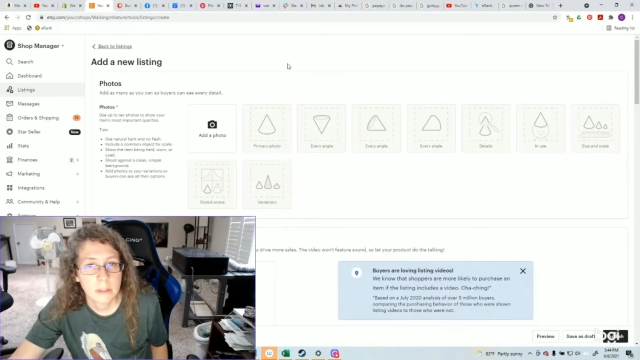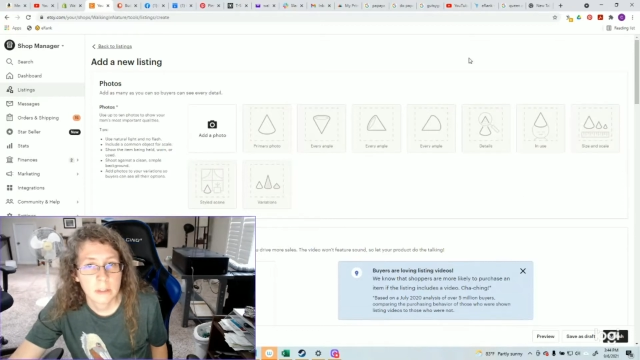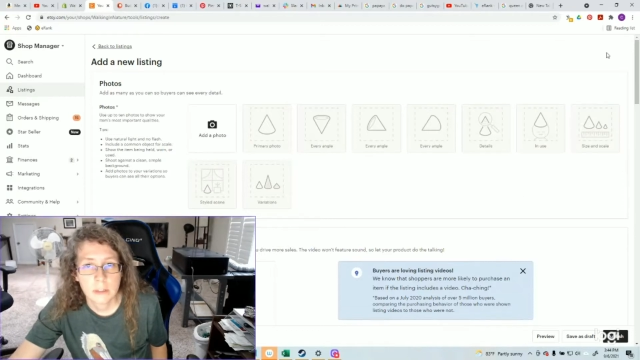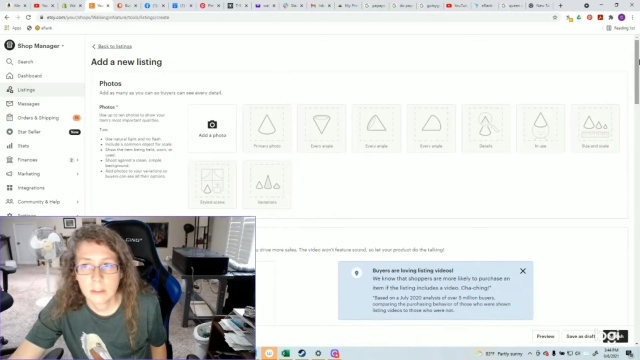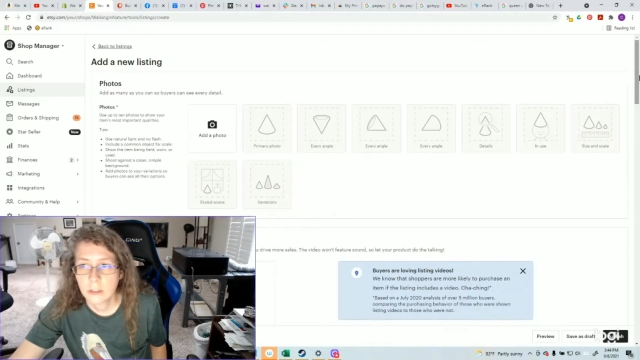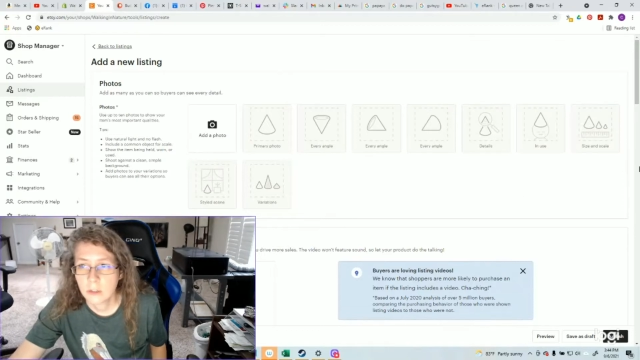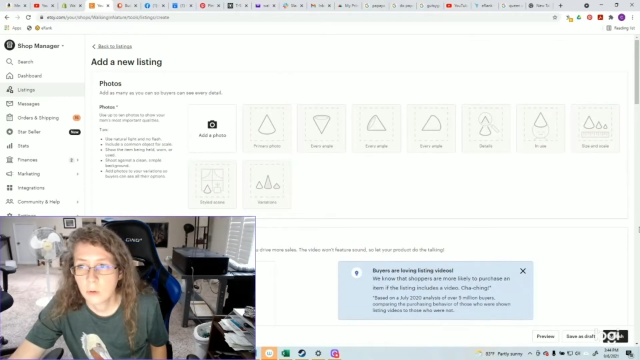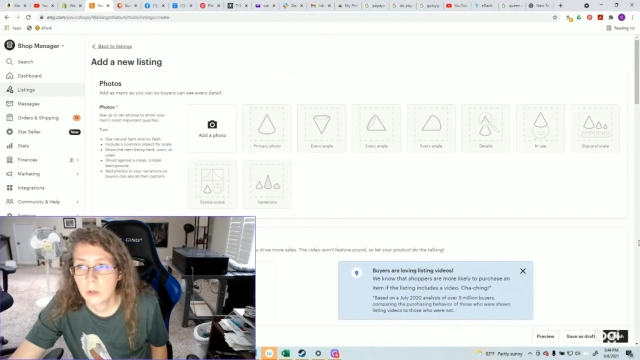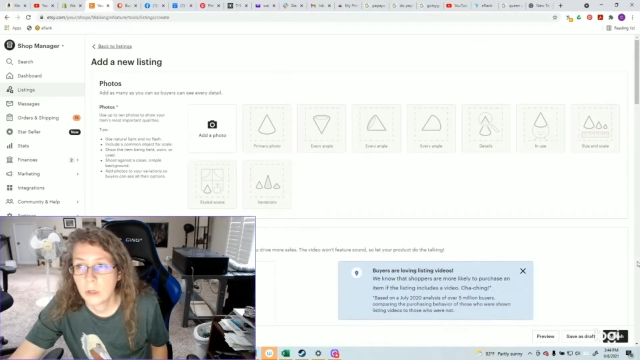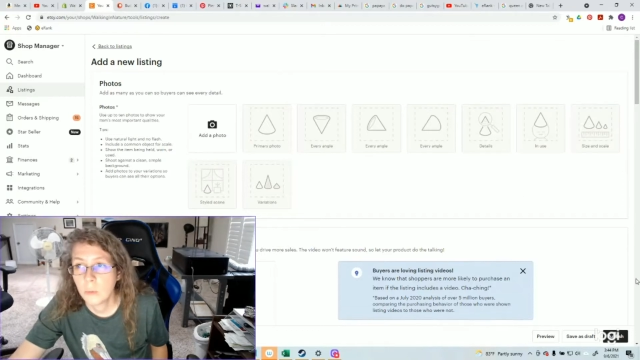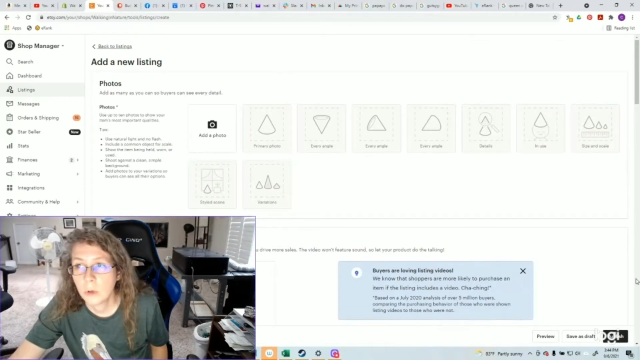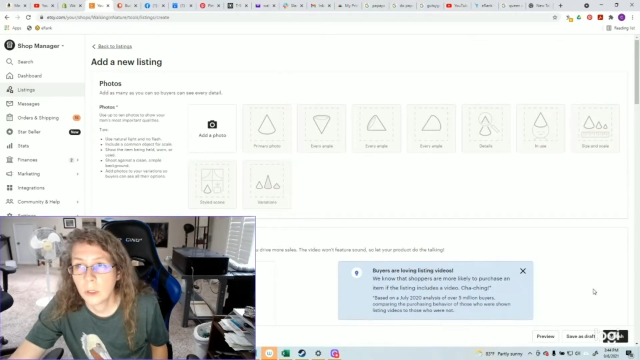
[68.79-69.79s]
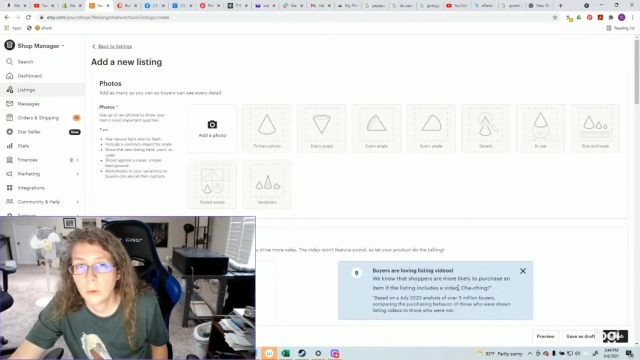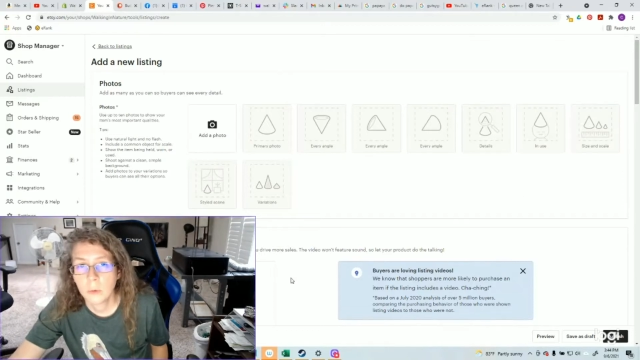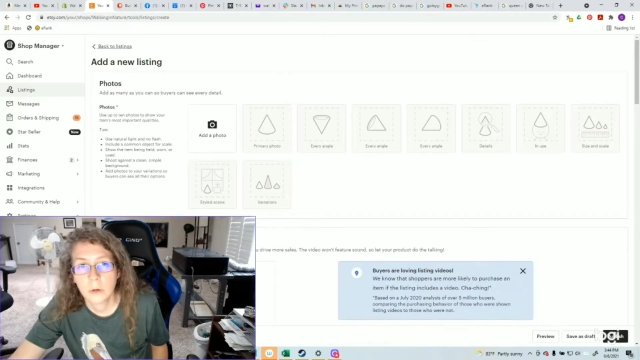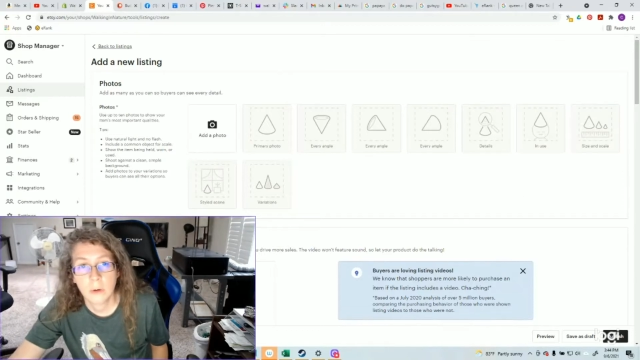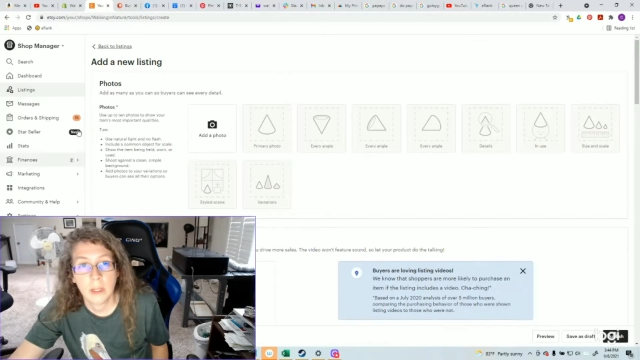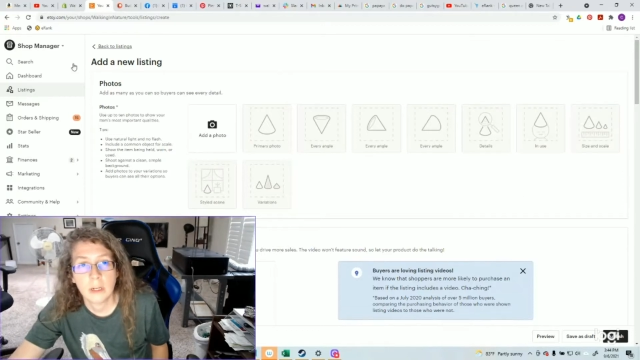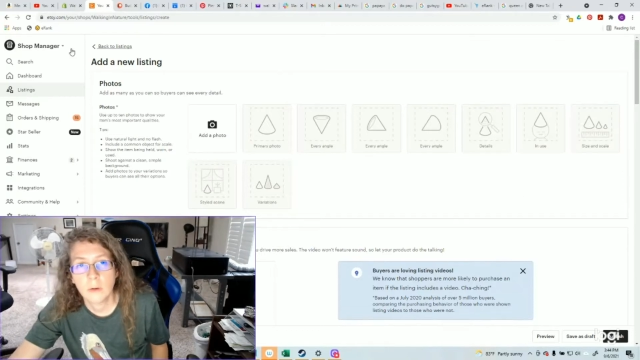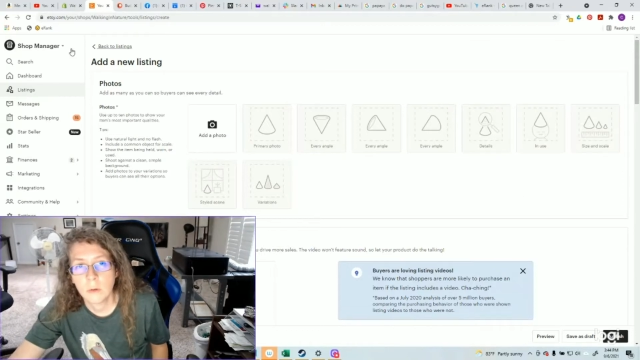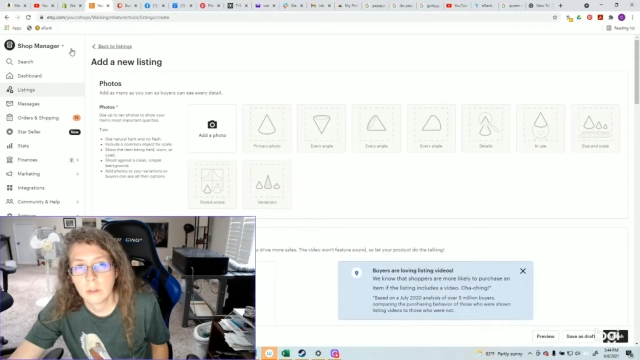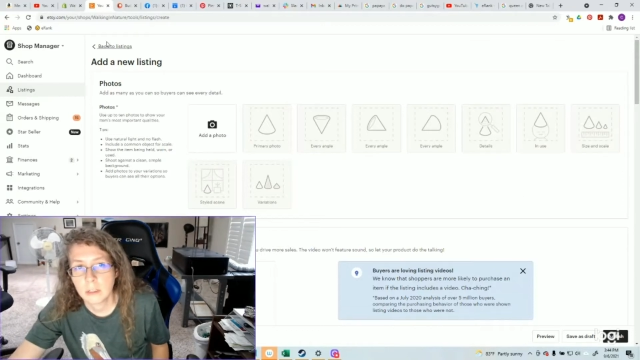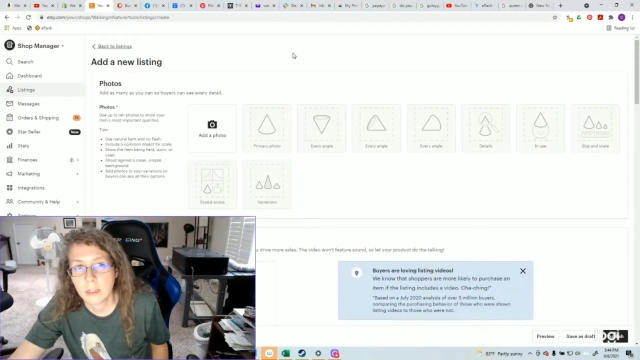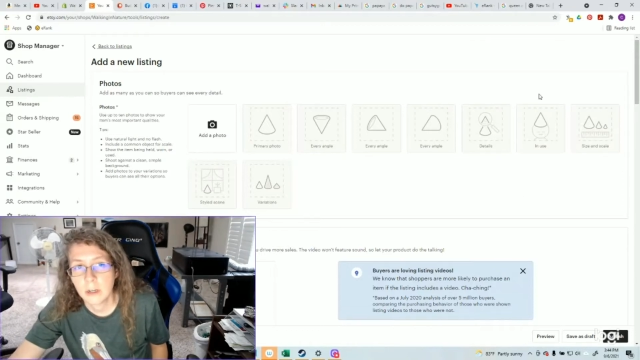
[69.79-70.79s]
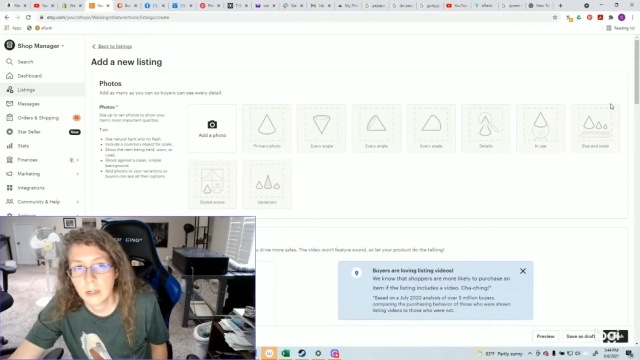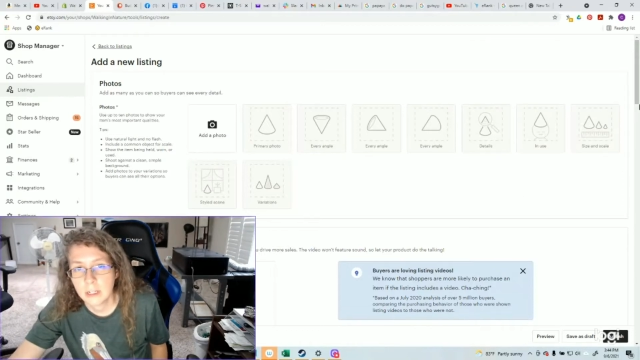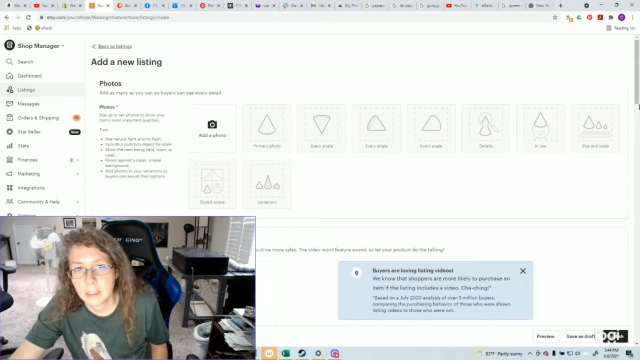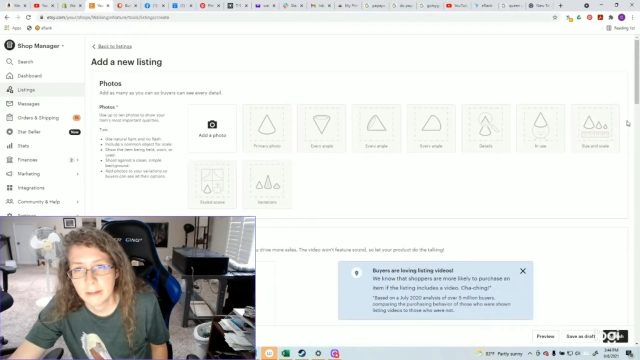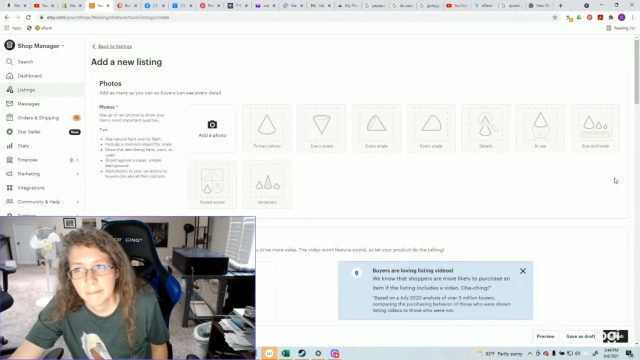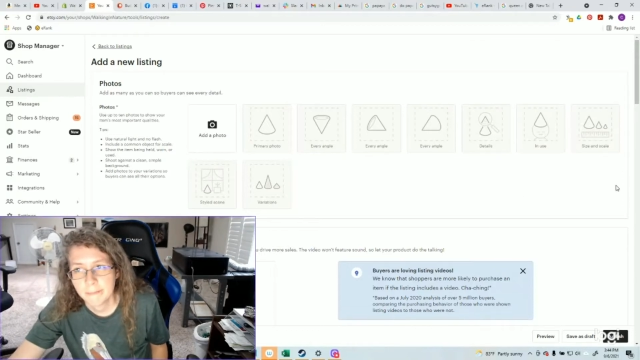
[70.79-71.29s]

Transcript: is the screen where you would create a new listing on Etsy.